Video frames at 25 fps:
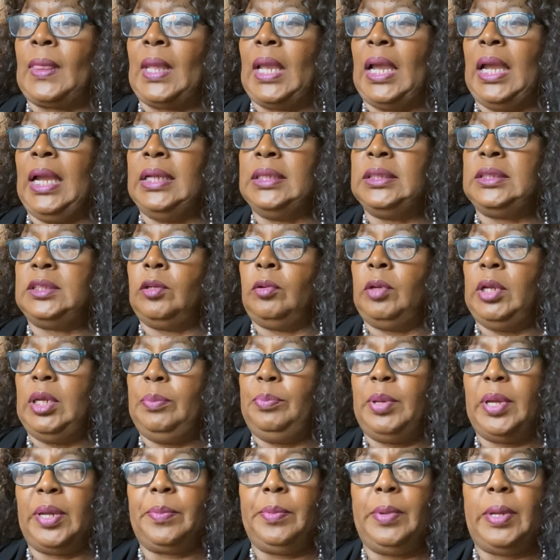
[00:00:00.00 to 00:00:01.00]
And so he
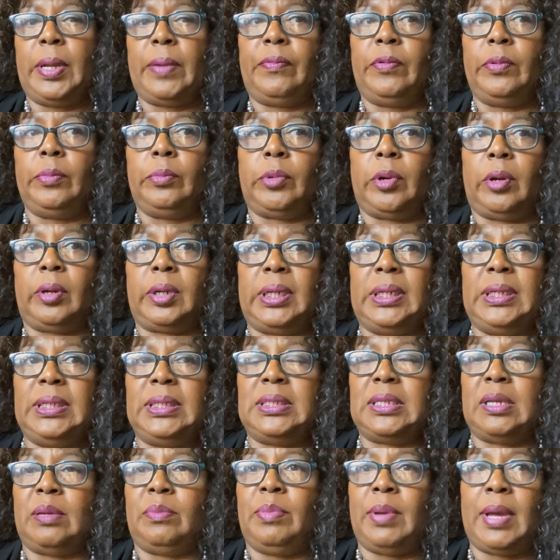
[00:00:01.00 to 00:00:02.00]
picked me up from work and he
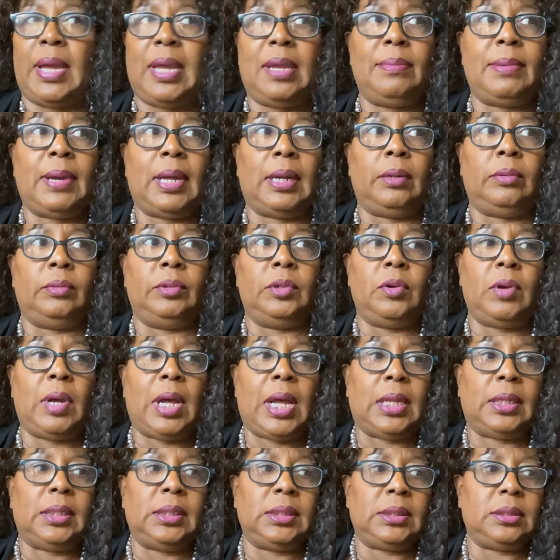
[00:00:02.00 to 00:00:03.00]
said, "Babe, I don't know
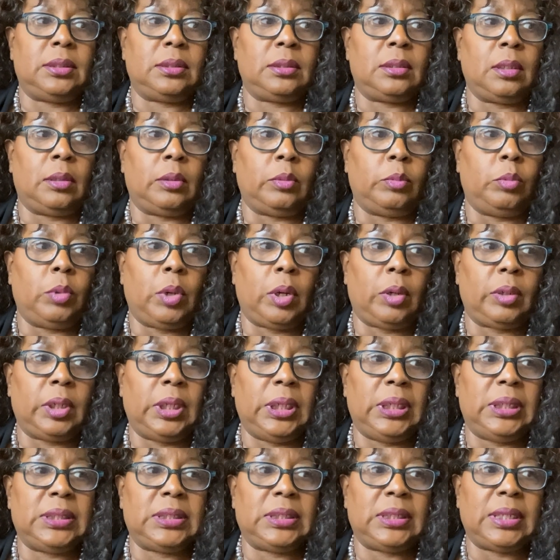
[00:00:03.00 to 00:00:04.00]
how this is going to work."
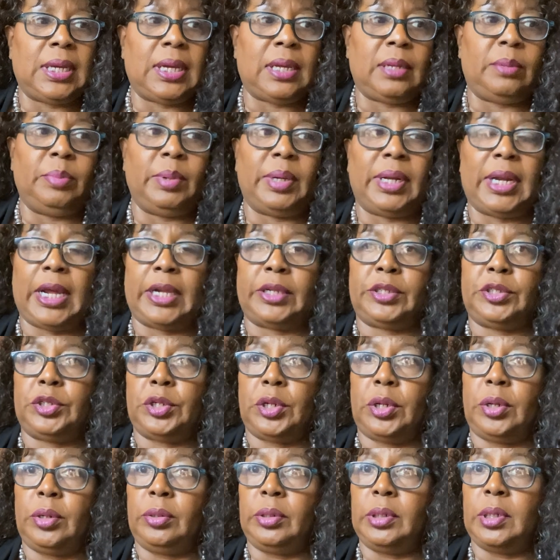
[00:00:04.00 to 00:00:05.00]
He said, "But I
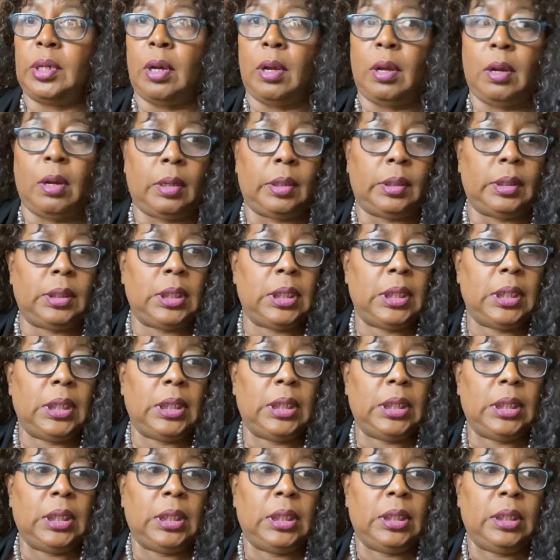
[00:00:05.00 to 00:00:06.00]
turned on
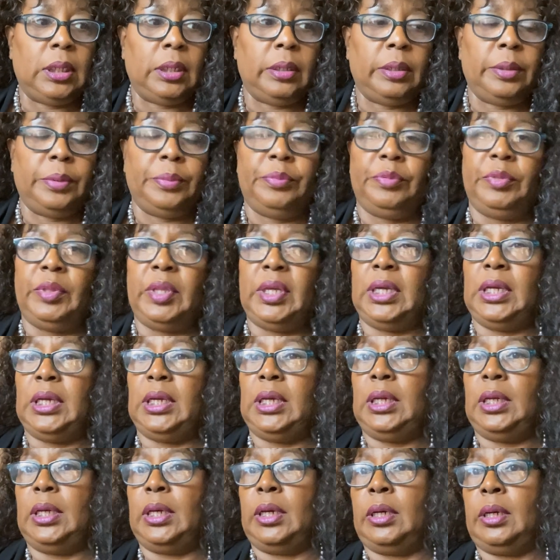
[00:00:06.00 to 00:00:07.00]

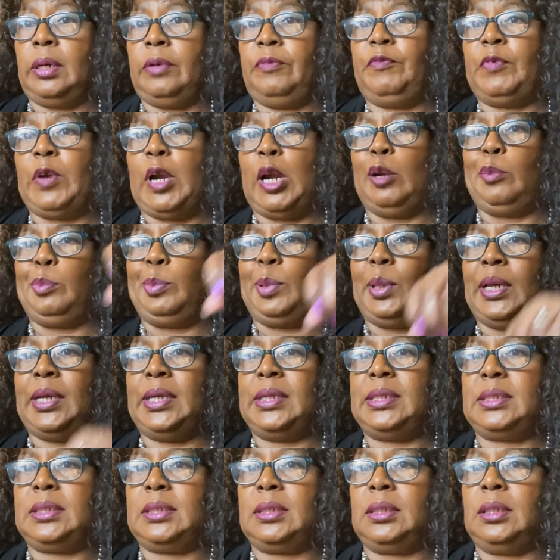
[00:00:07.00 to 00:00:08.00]
the
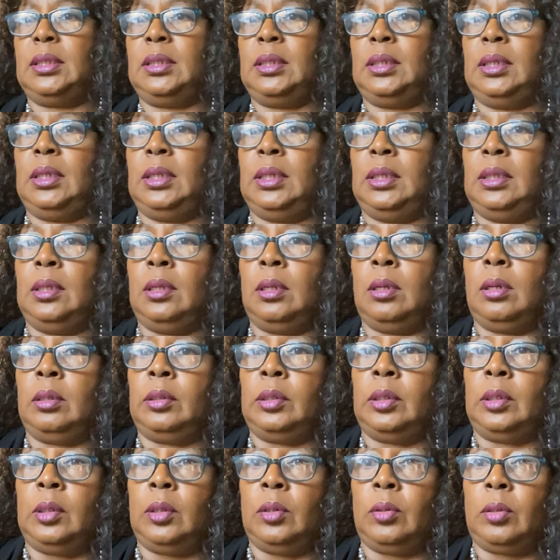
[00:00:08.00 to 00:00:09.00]
fireplace on
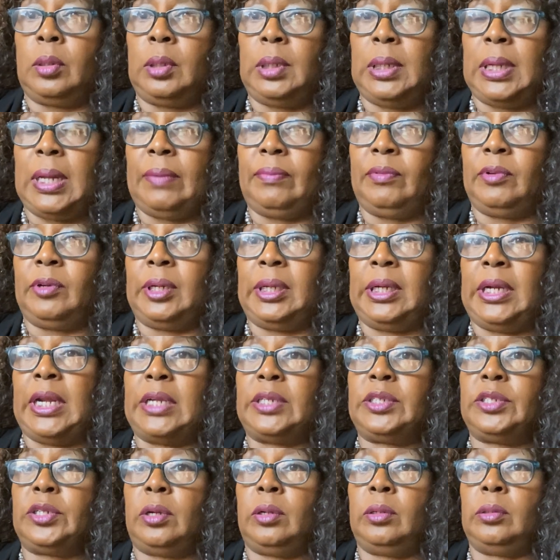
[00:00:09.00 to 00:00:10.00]
the lower level, and I
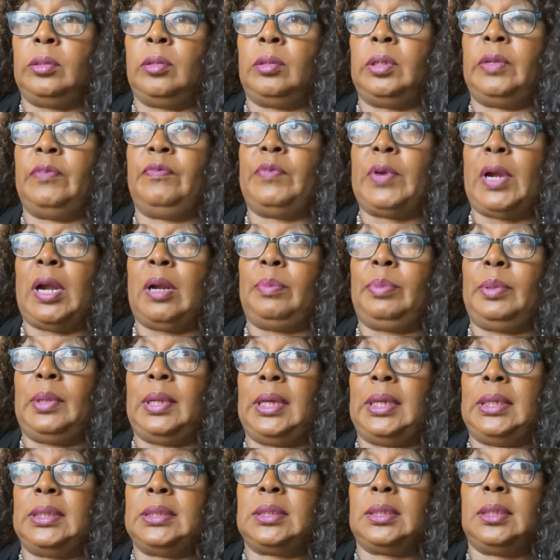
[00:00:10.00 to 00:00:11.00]
turned on the
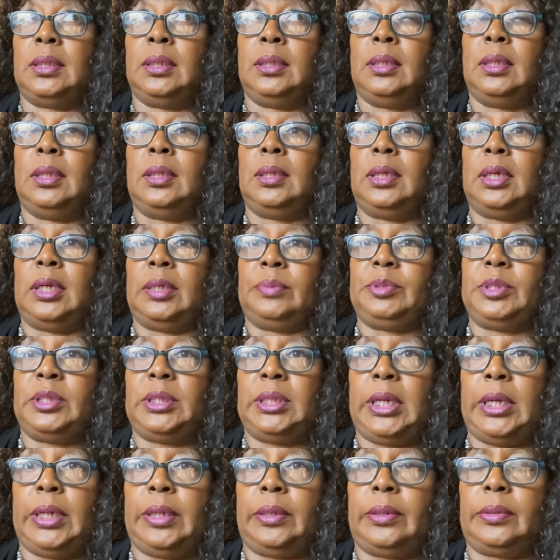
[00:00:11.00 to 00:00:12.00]
fireplace
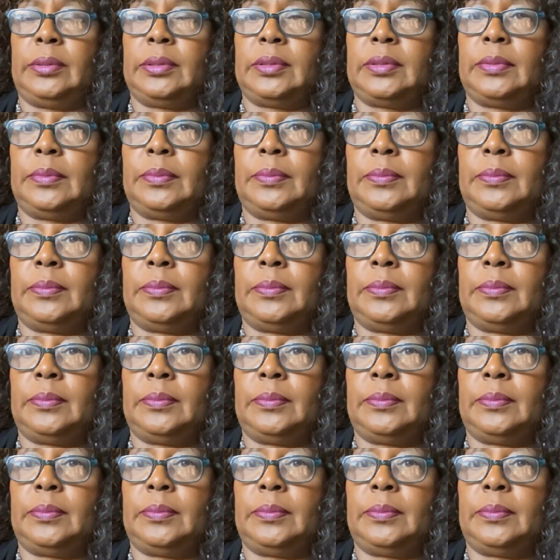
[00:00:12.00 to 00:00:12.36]
upstairs."